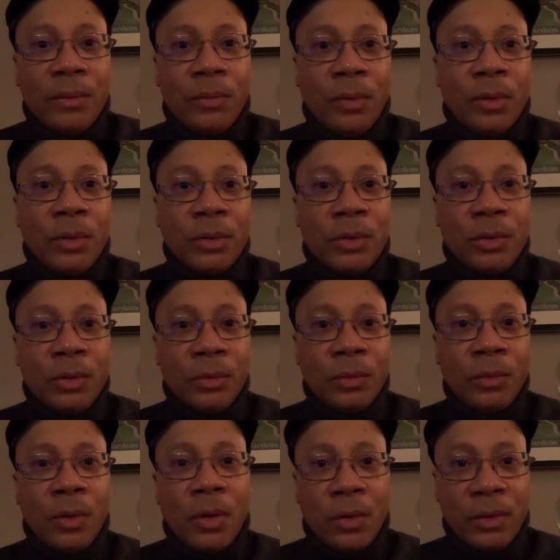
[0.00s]
was
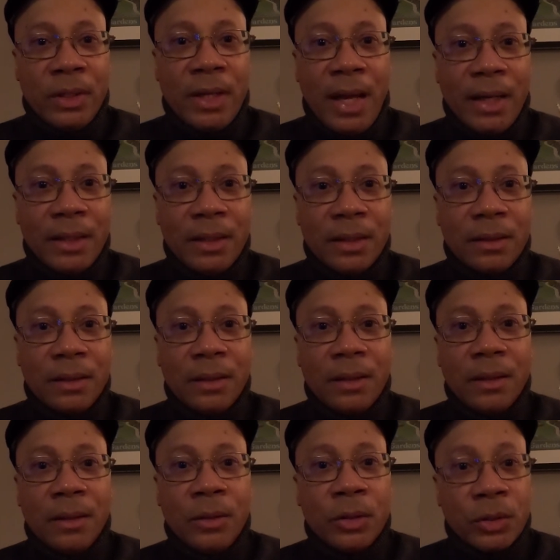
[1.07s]
to contact
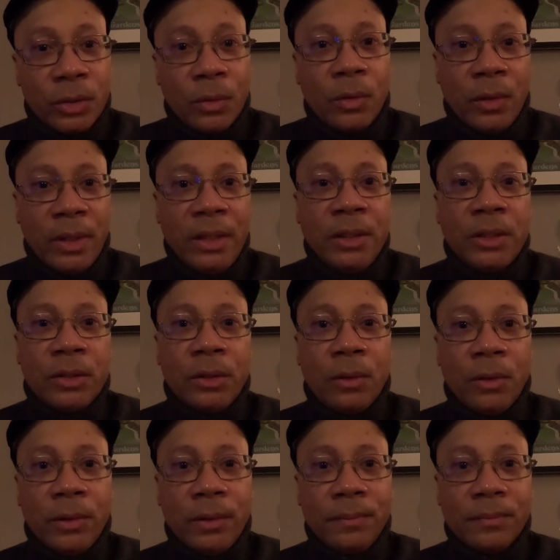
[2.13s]
a solar
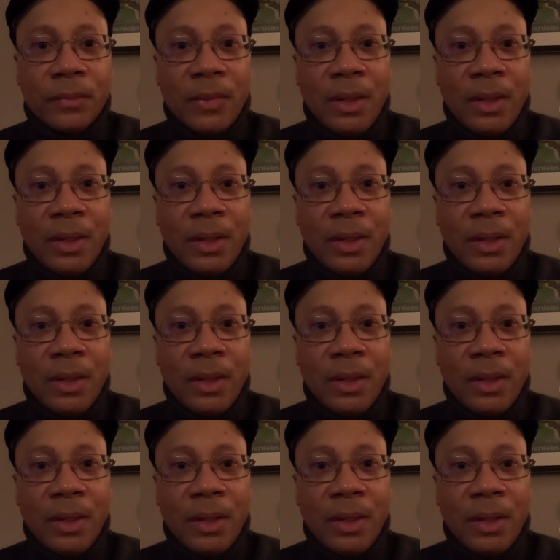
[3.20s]
installer